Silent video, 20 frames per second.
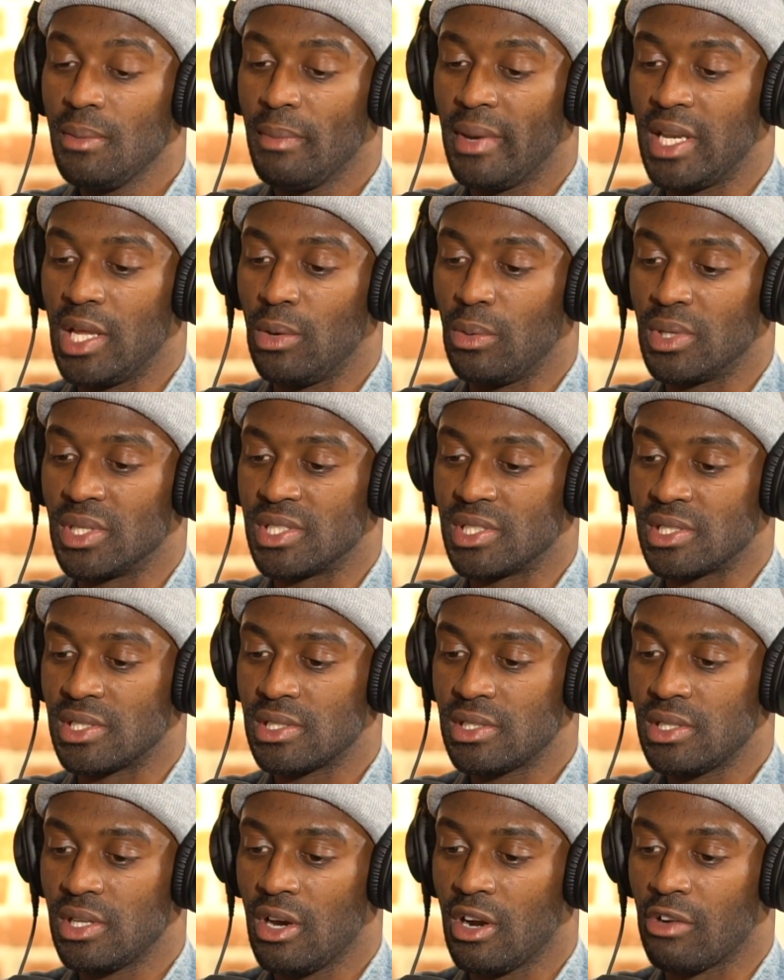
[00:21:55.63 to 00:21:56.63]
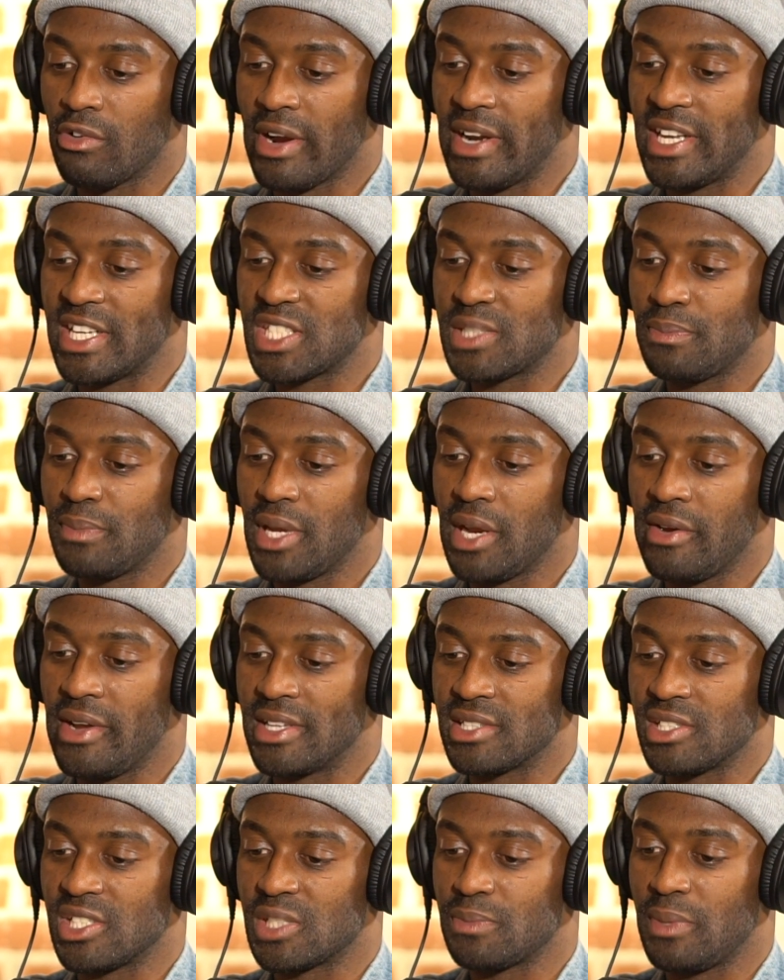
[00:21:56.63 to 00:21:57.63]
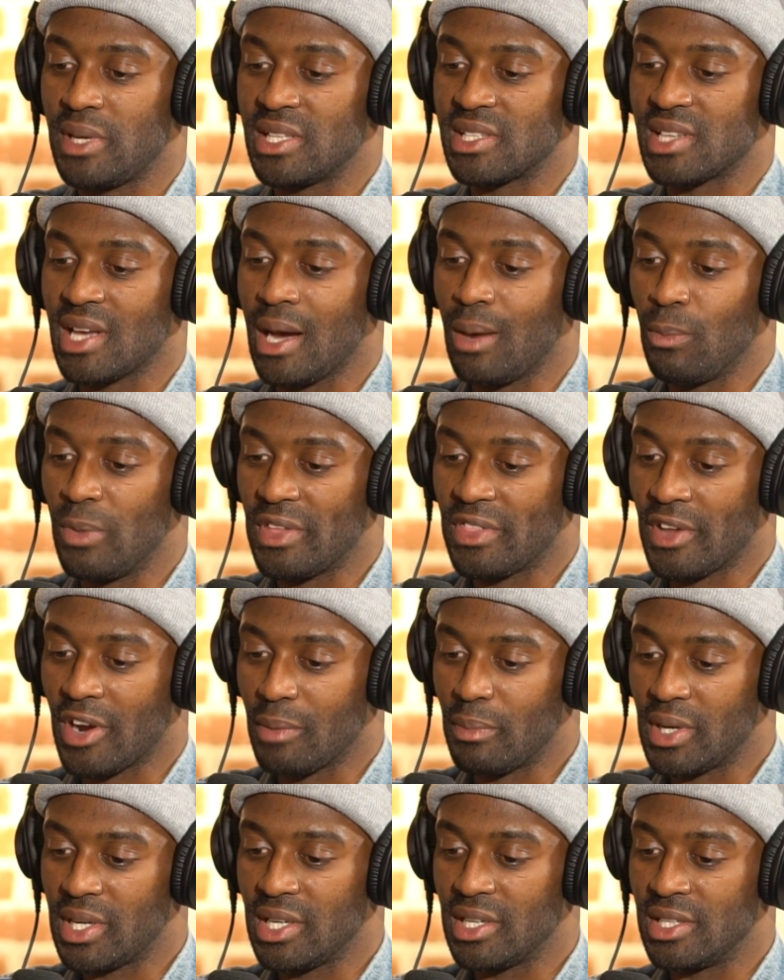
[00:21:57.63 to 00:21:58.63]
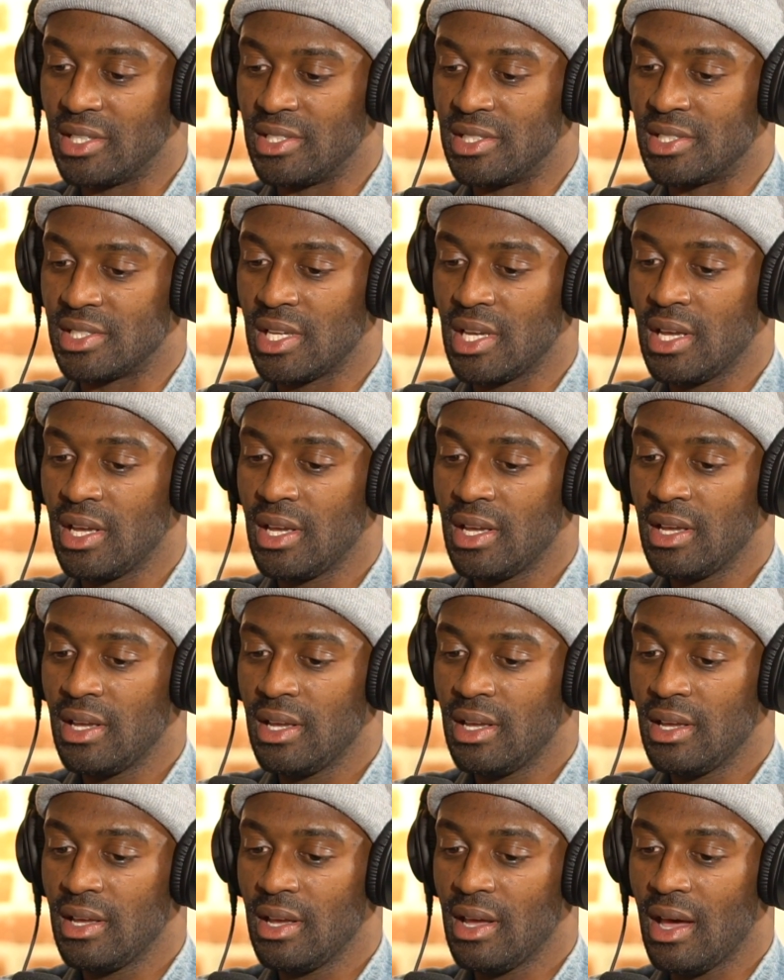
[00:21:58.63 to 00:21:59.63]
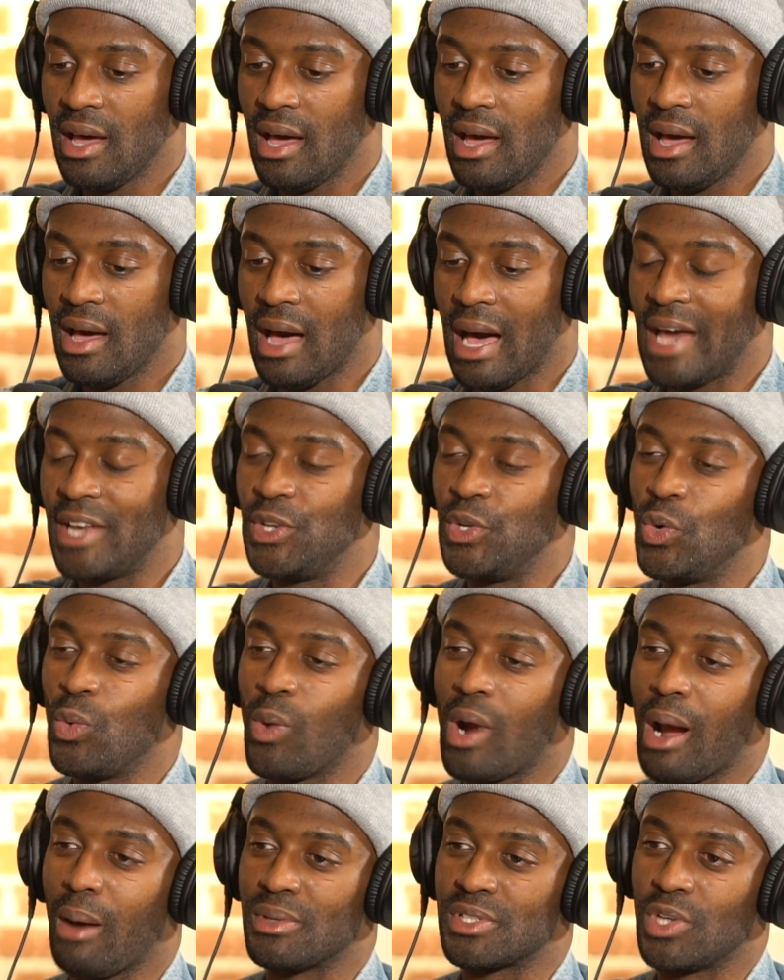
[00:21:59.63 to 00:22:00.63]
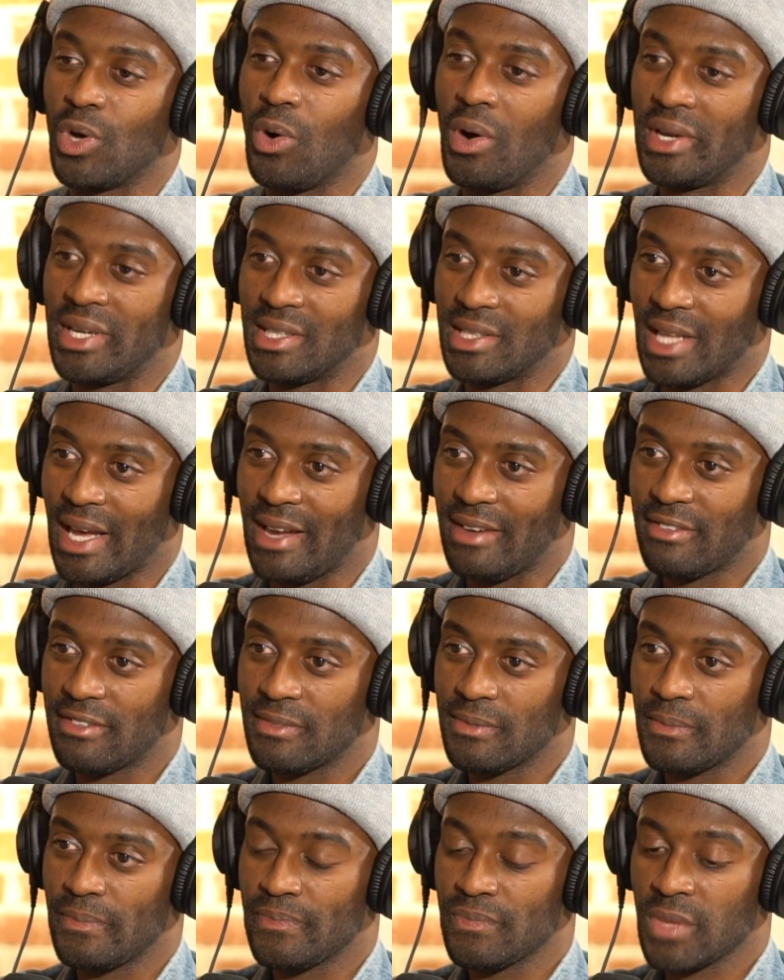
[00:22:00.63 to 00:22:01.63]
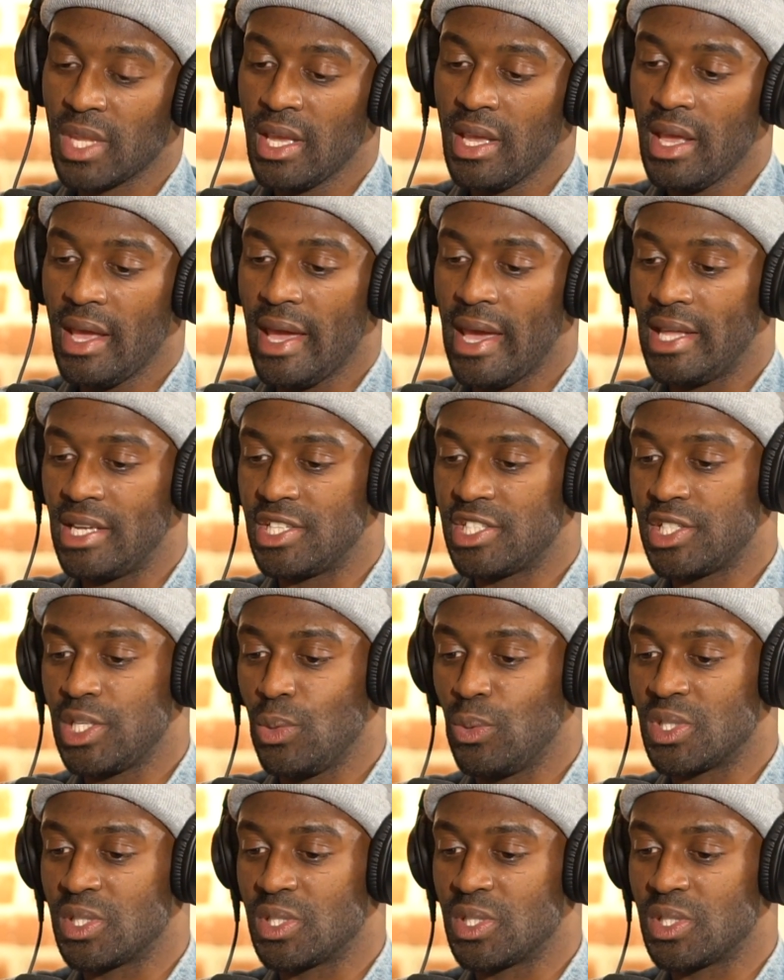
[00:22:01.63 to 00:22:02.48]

But it was a great experience to spend time with her, because I knew where I was going in life. And she